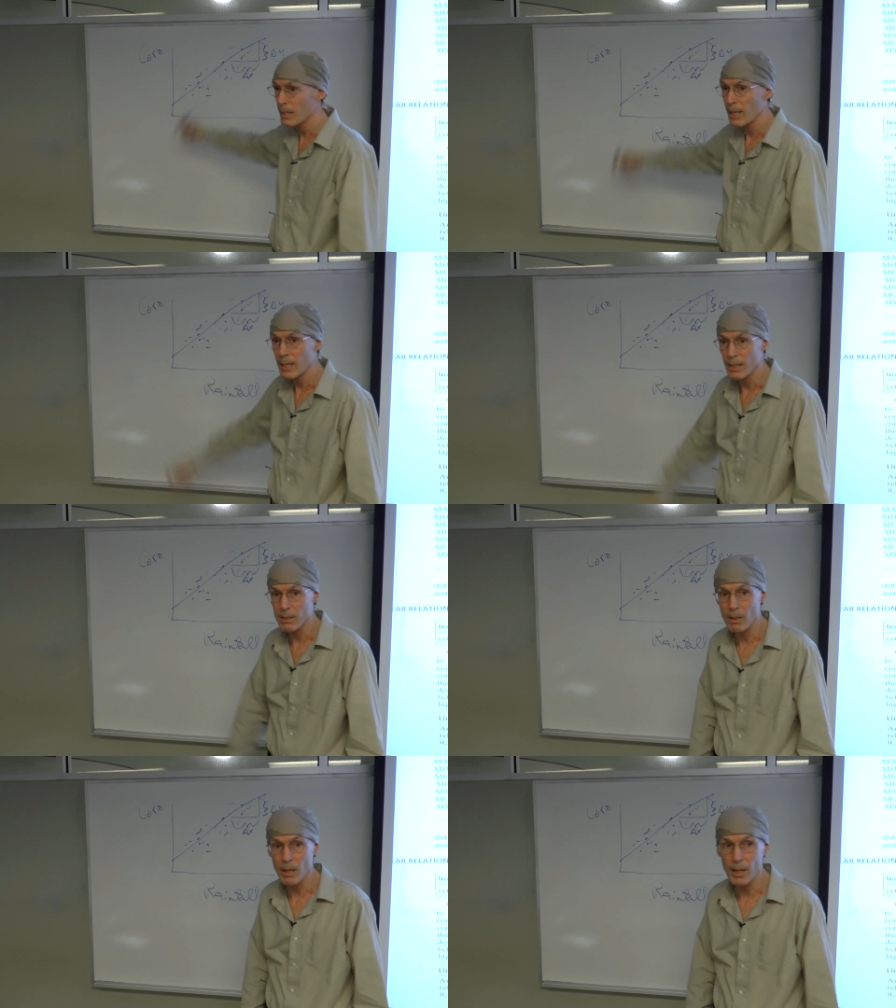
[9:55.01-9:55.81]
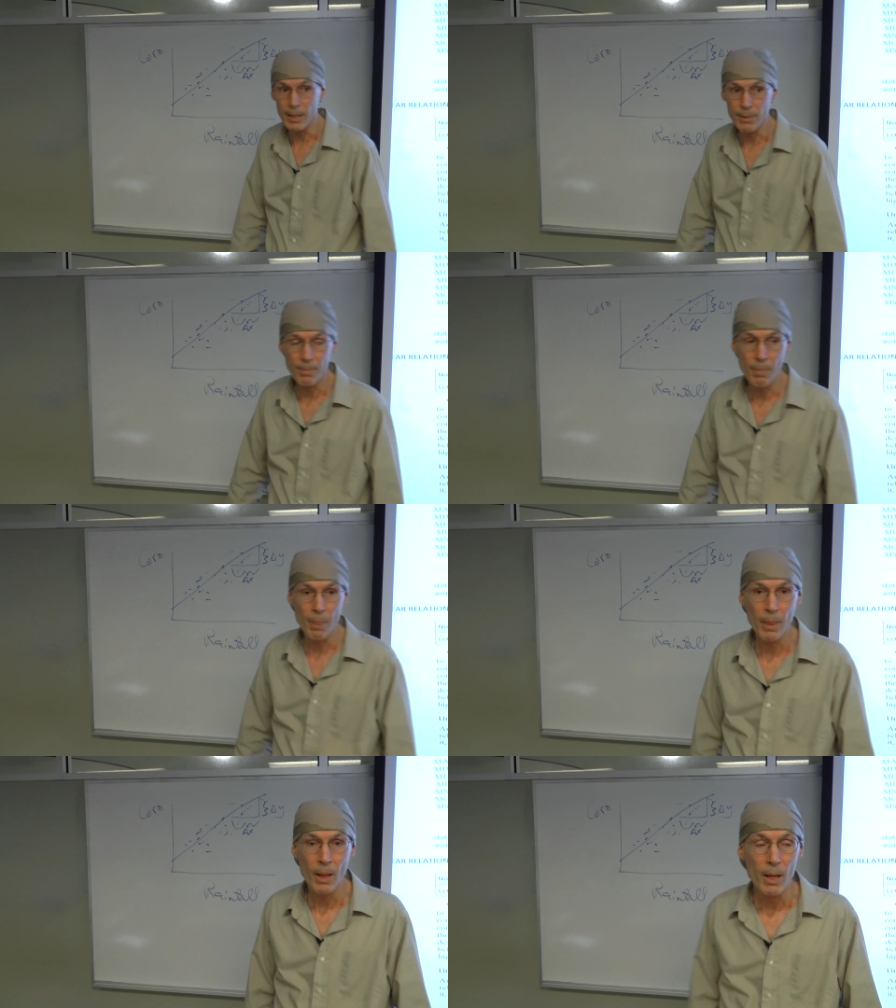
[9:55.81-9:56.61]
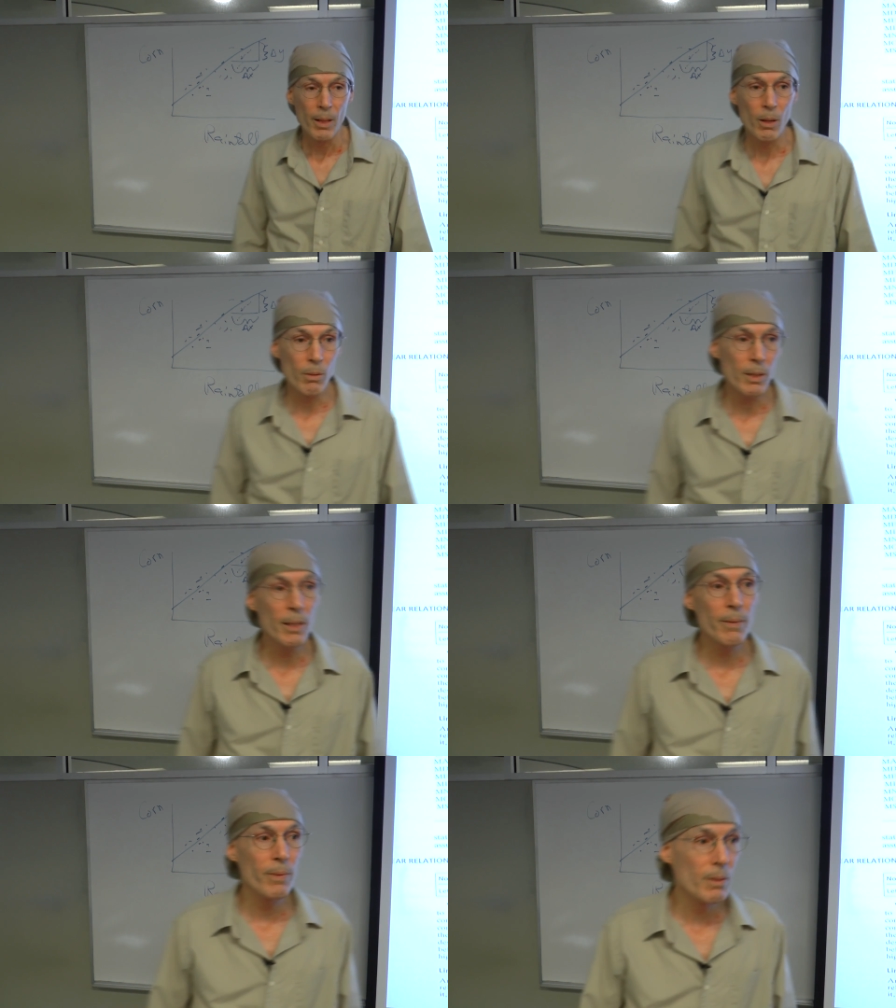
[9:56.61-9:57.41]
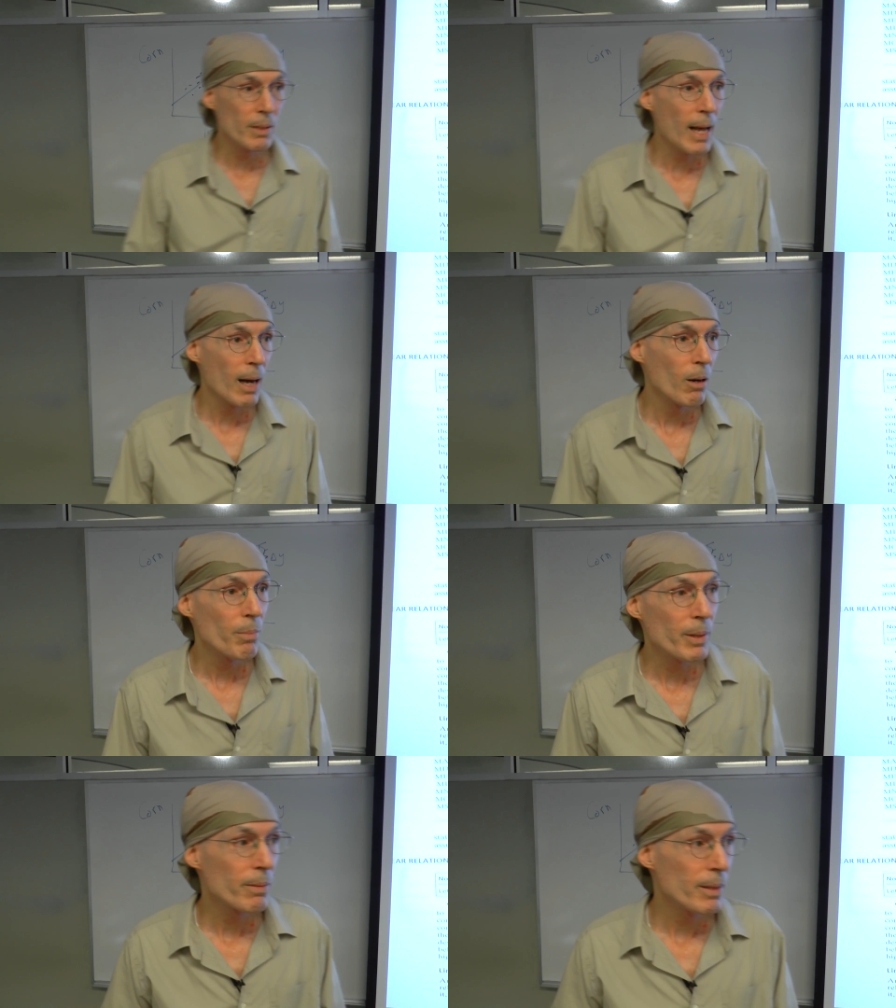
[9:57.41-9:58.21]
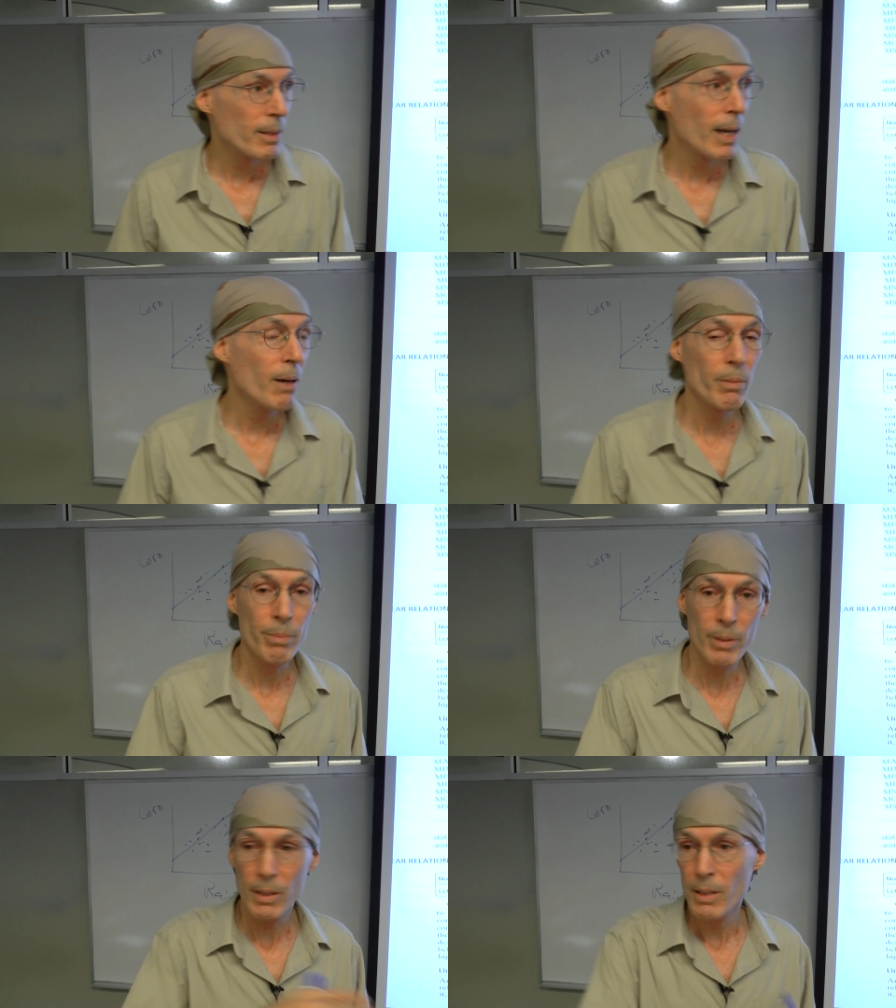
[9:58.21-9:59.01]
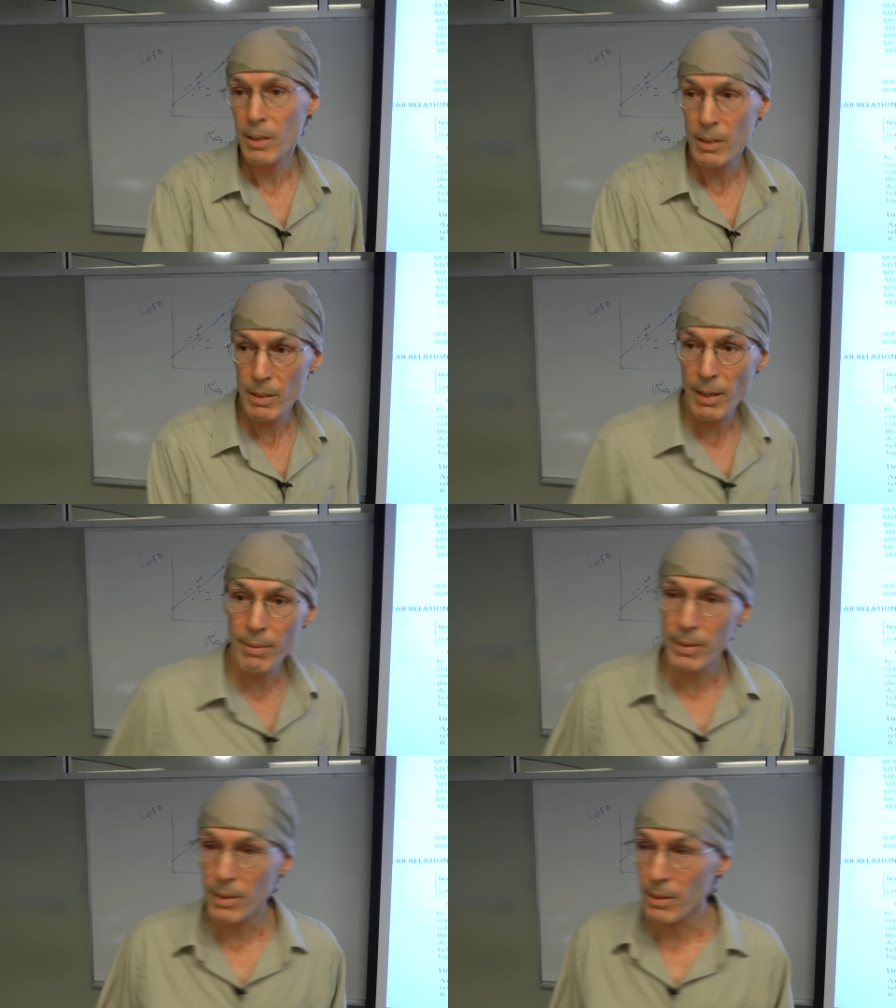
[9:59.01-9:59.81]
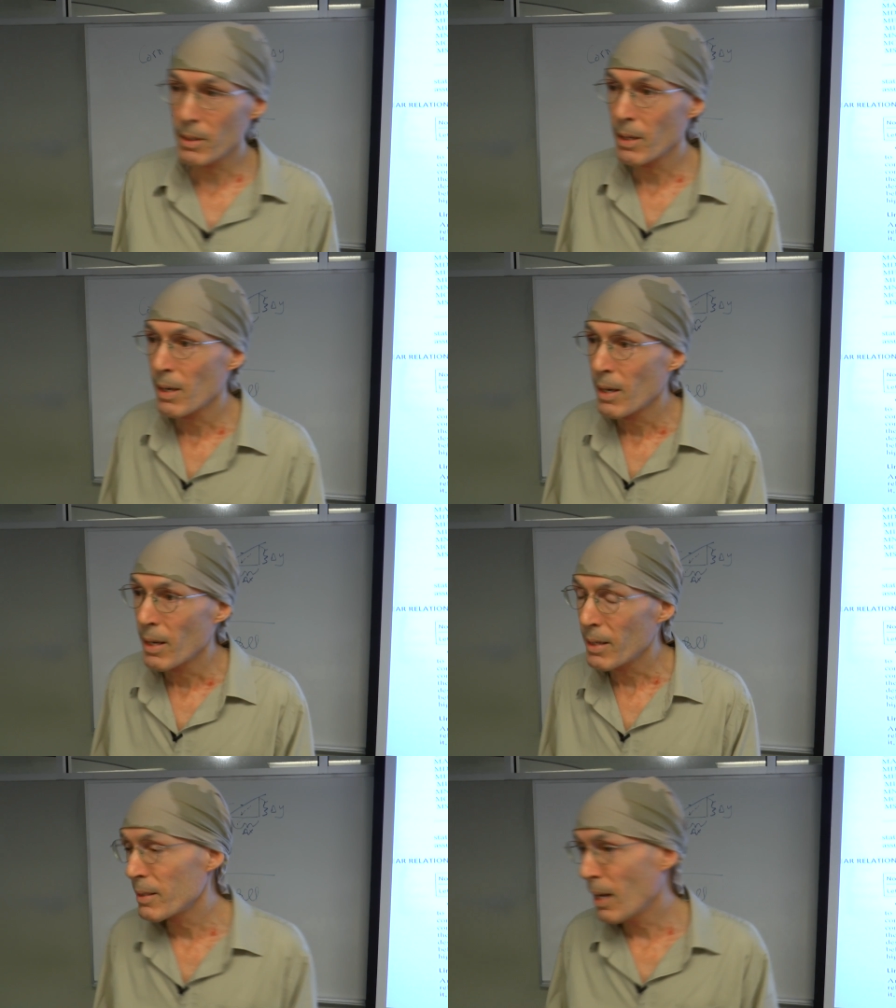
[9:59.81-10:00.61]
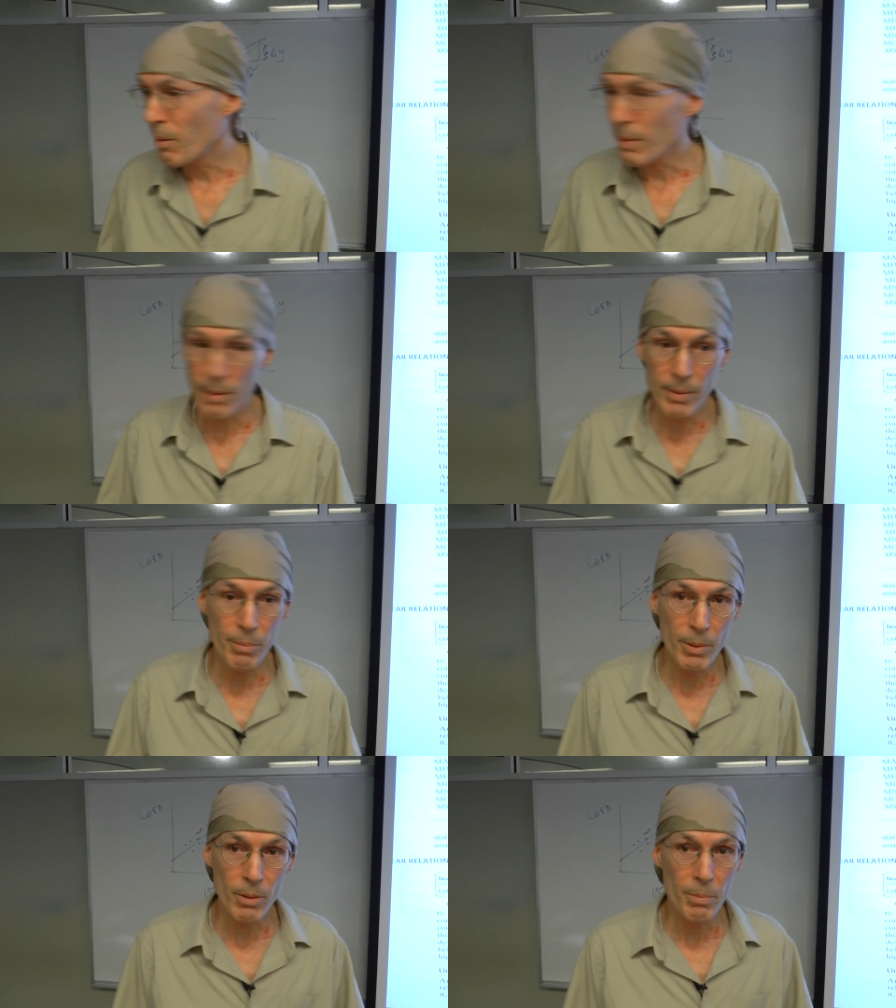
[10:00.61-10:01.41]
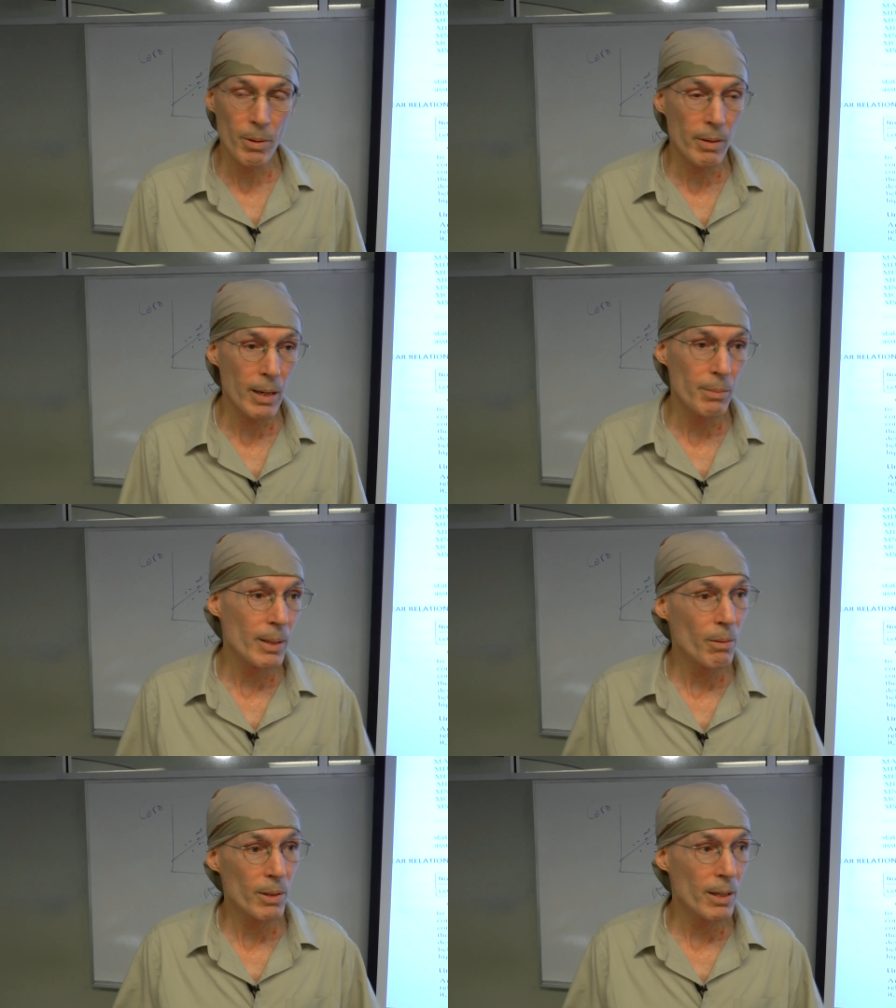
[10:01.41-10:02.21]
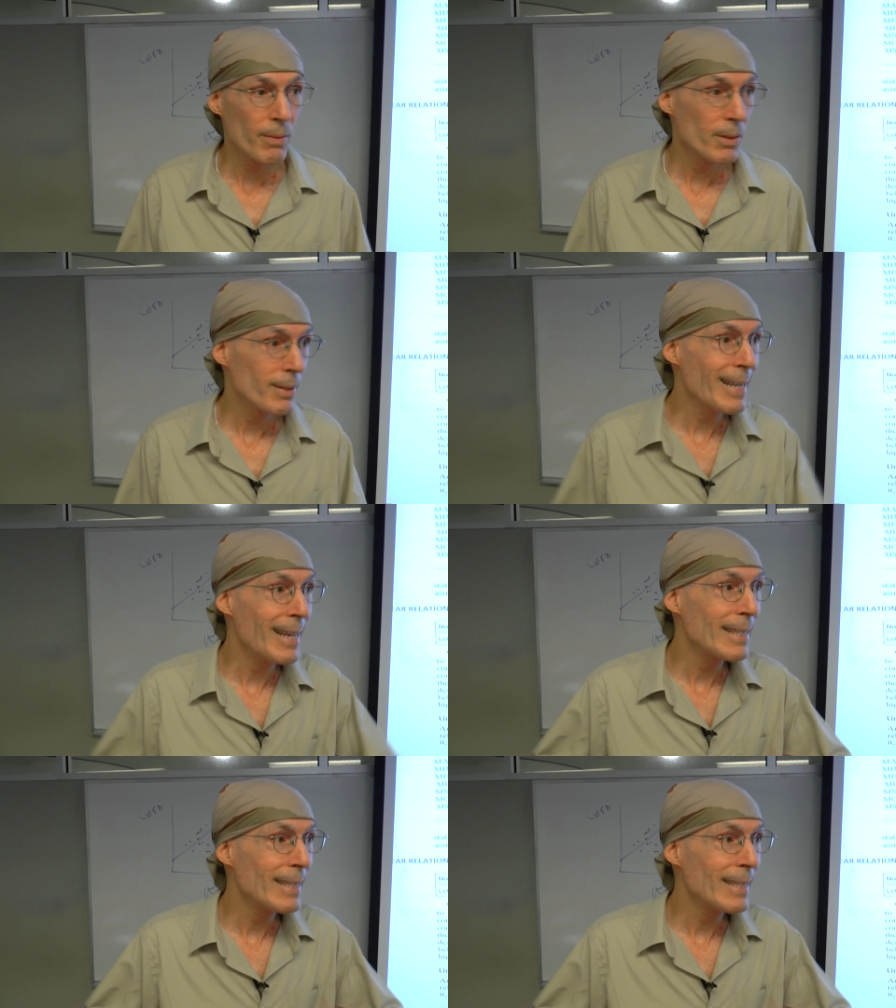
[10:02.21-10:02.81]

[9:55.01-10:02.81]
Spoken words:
in getting this line. The only difference now between now and pre-1970s is now we have computer programs that will give us the